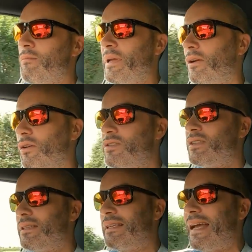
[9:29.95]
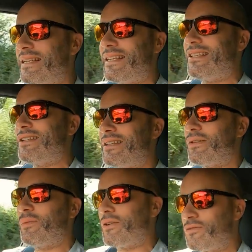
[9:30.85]
because the AC
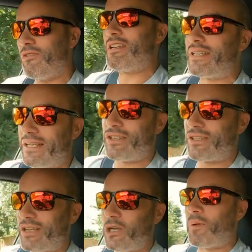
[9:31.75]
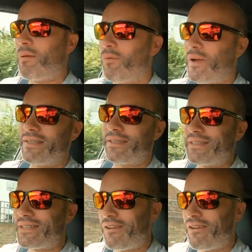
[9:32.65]
Schnitzer wheels were originally just going to be on winters.